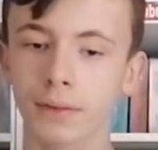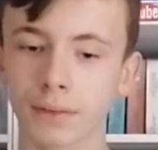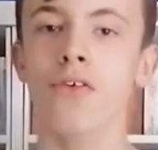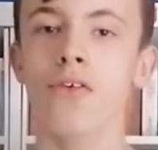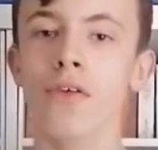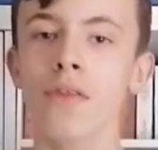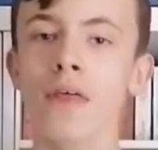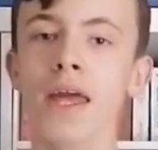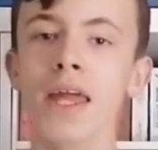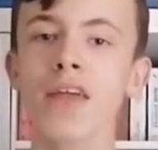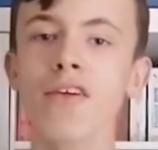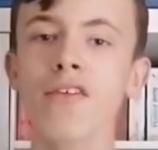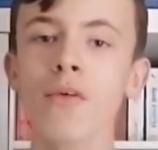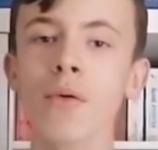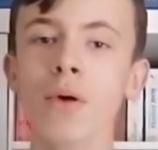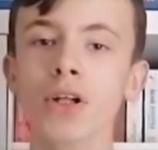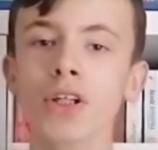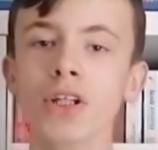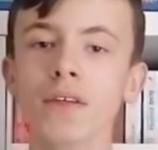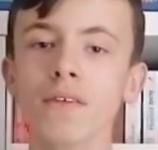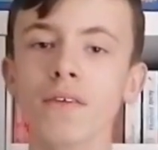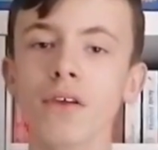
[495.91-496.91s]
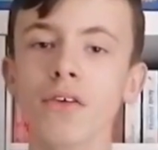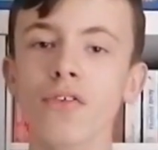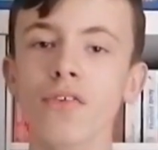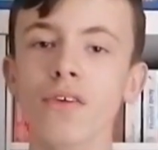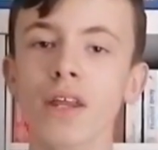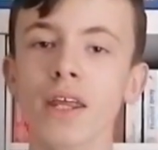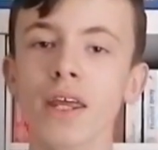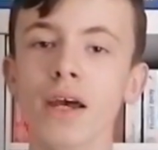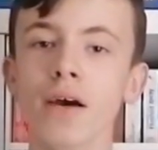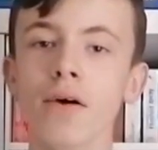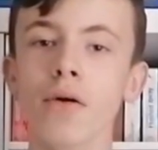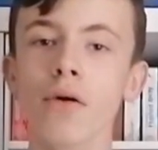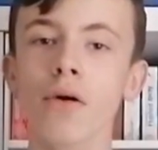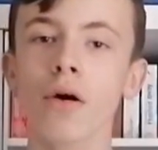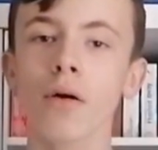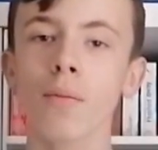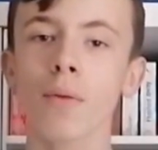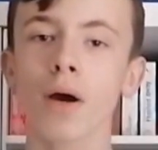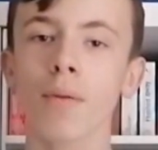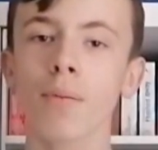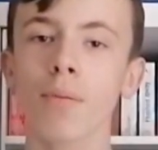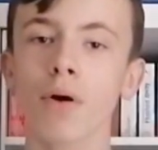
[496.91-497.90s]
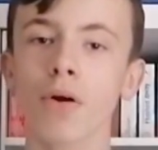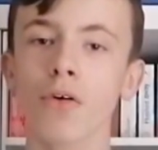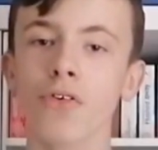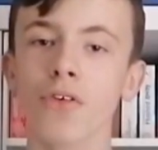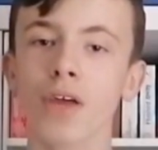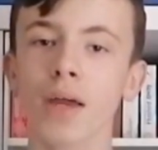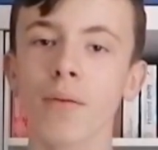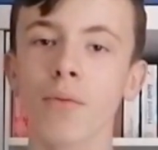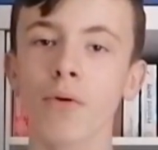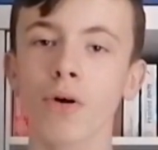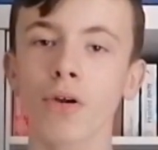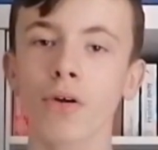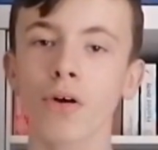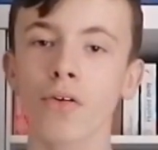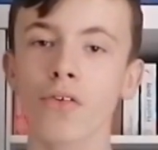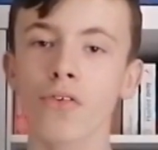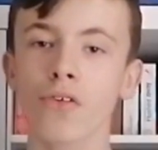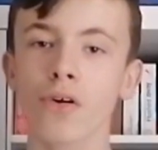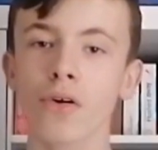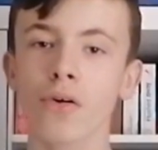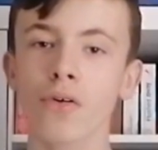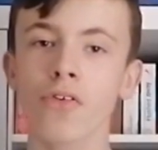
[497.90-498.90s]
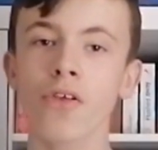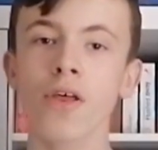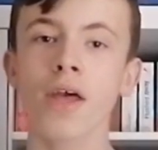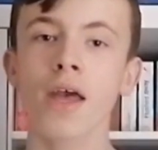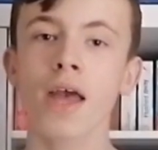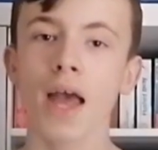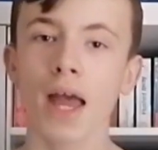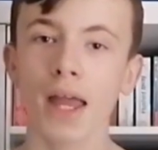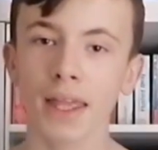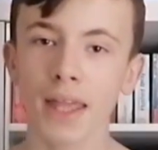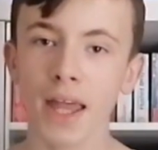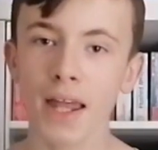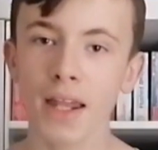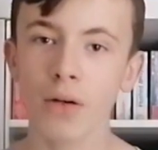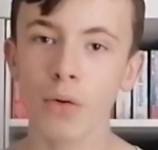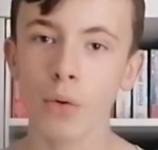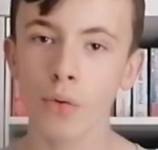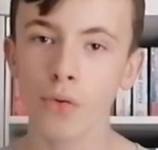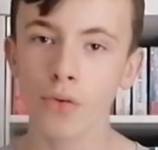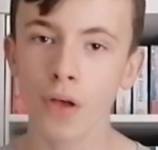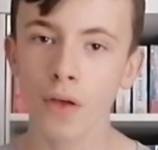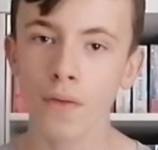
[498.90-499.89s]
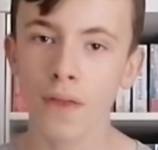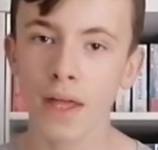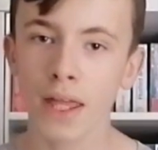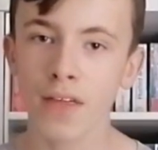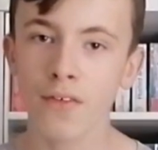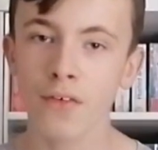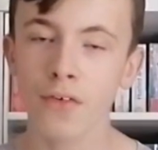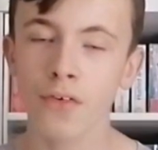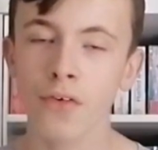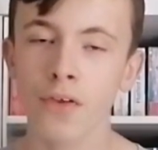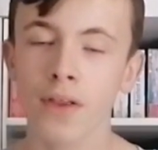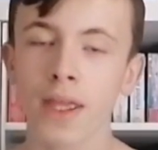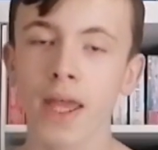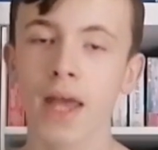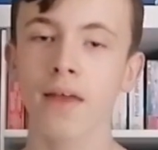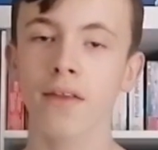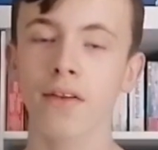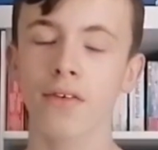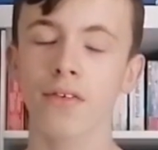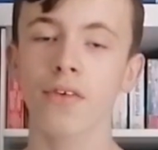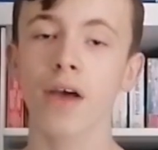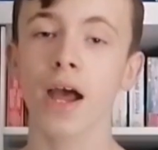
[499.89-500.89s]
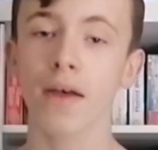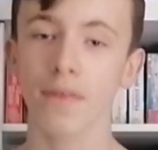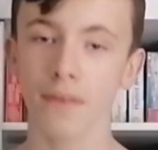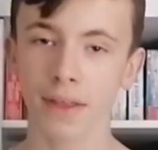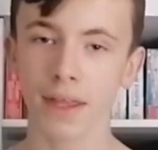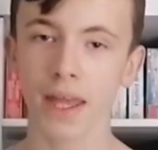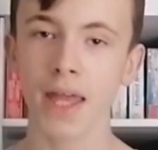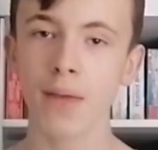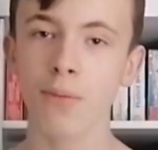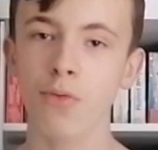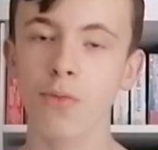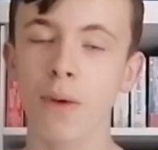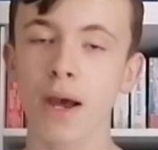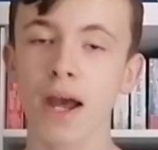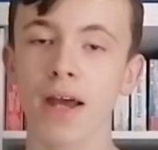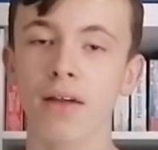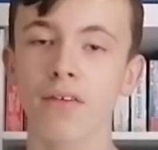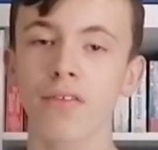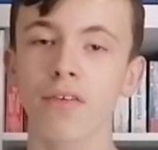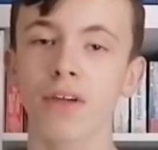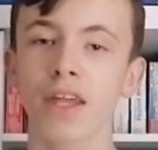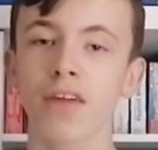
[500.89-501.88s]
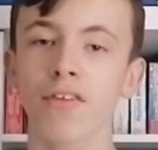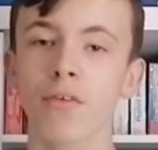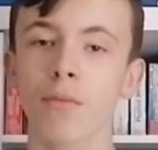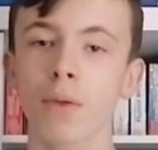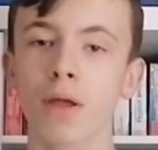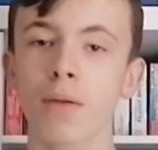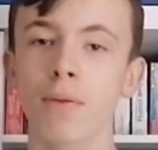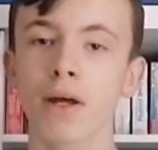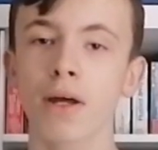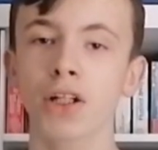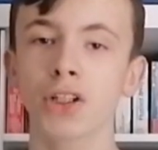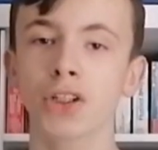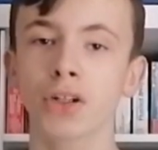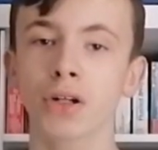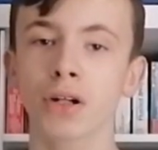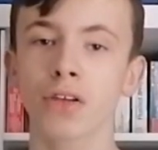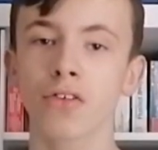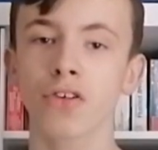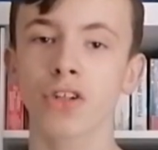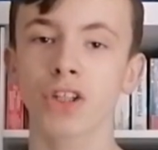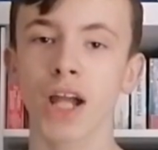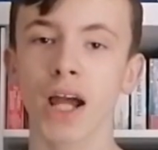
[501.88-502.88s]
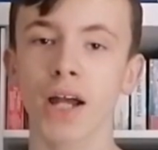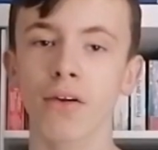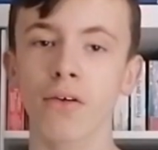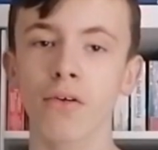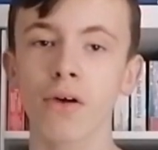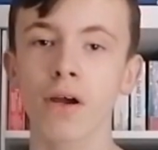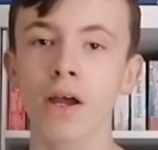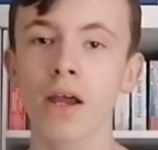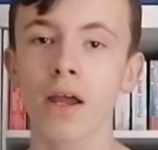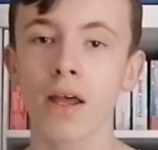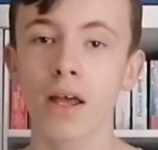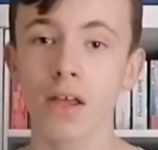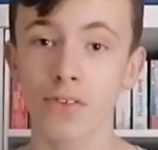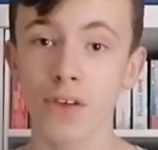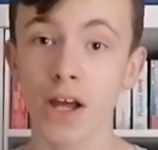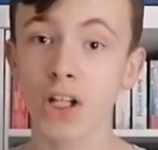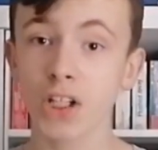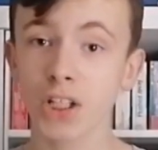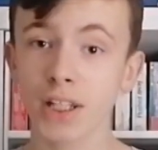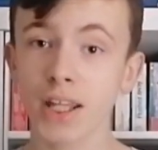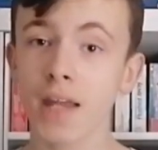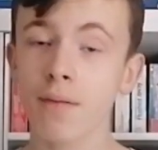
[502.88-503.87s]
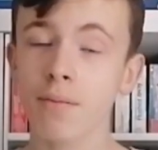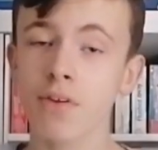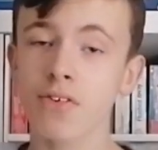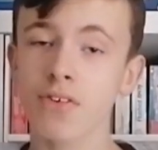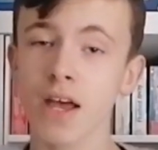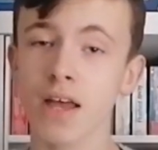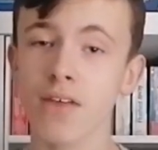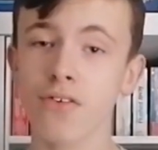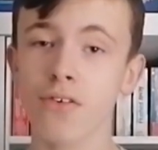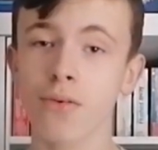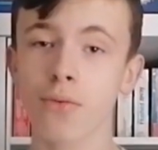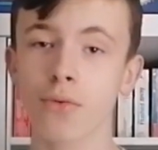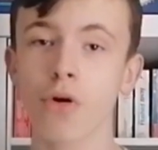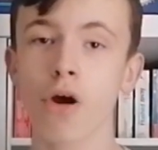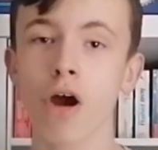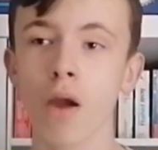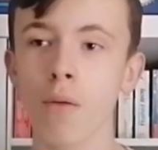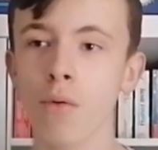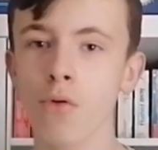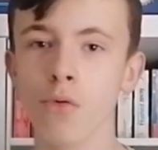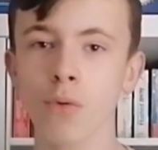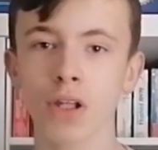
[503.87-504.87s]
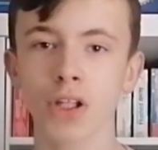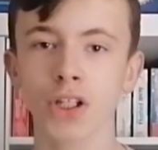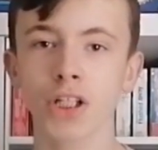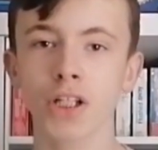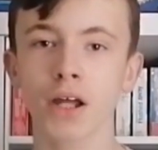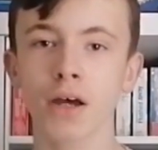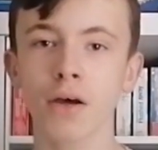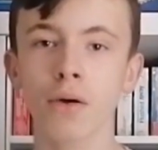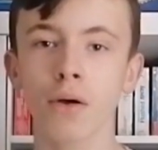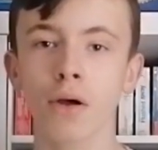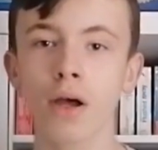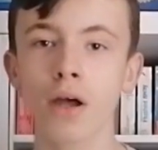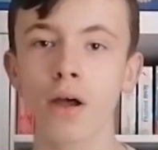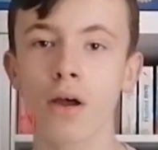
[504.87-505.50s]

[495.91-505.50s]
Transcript: So thank you for watching this video on my boxed Game Boy consoles. Again, also thank you to Dan the Games Man for giving me a mention on his channel. It's actually gave me 10 subscribers, which, you know,